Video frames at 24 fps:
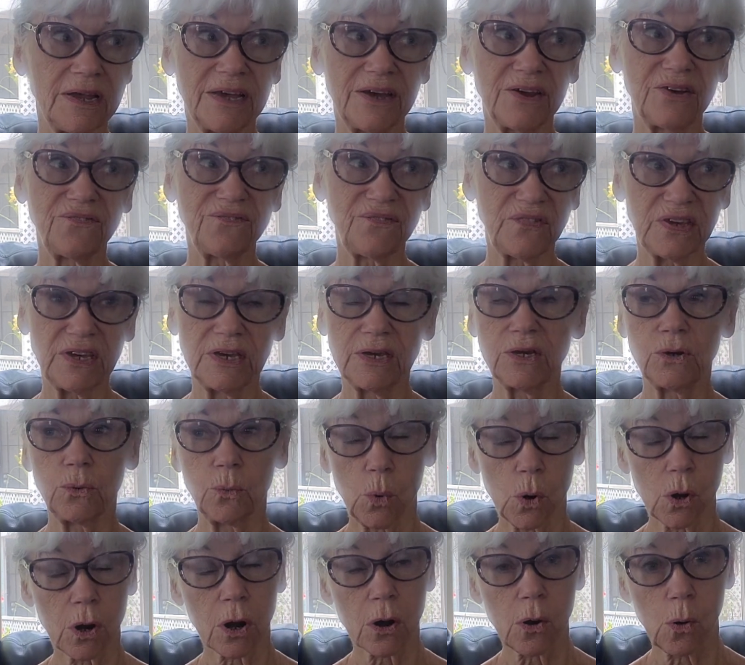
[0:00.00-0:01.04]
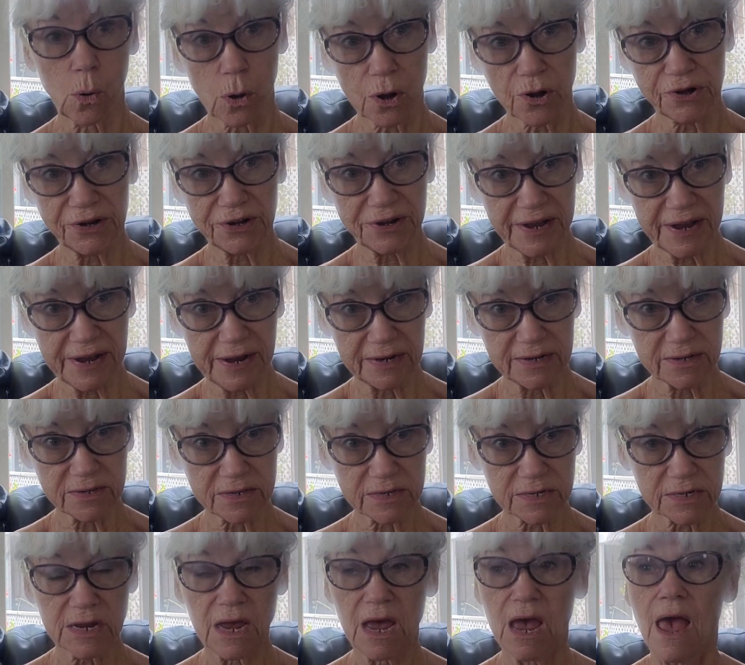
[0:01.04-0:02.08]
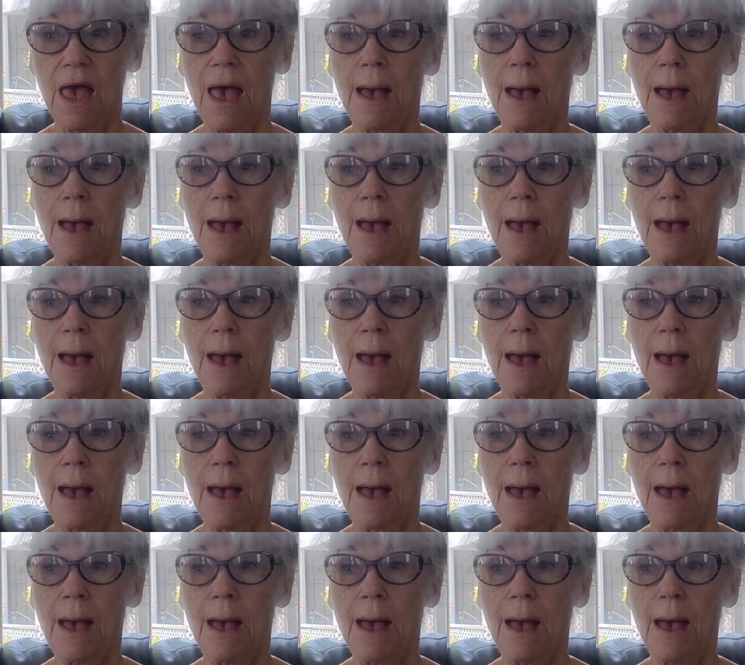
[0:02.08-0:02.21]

if it were organized.